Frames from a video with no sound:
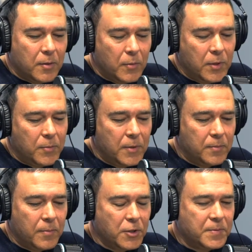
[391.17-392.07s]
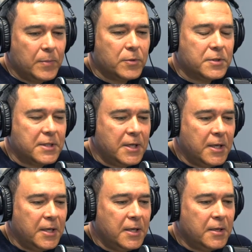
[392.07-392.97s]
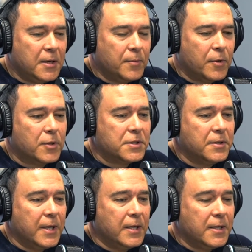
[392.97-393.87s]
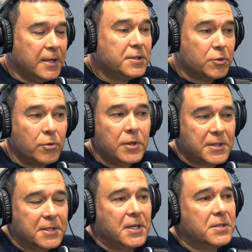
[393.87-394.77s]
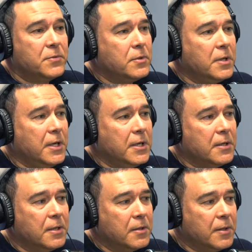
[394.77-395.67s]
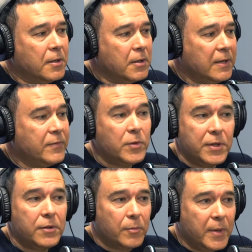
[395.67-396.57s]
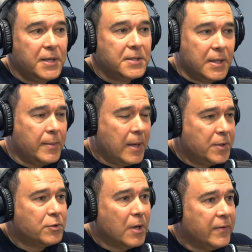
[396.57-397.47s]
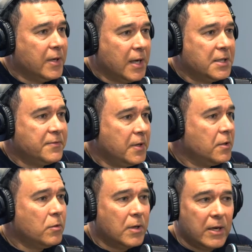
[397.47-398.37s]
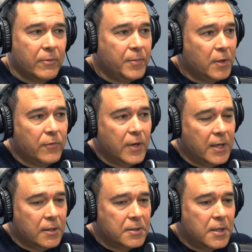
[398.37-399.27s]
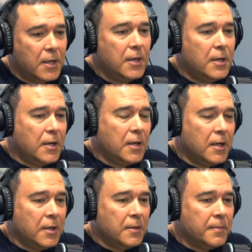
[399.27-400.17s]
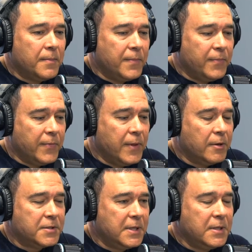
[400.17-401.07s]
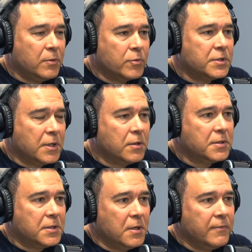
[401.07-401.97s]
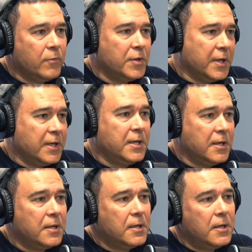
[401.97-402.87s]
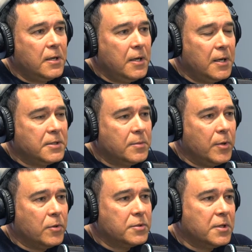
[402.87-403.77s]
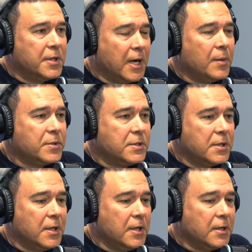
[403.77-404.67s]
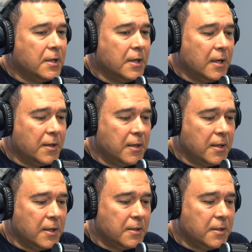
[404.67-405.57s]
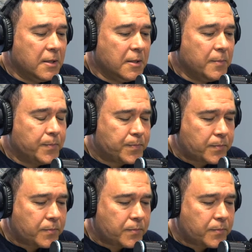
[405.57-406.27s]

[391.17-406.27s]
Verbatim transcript: when, when most people see a person that is truly successful and they're, they're living within their means, and they may be driving a nice vehicle or have a beautiful house, um, they're seeing the results of what they did, as opposed to the opposite. And, and I think that, um,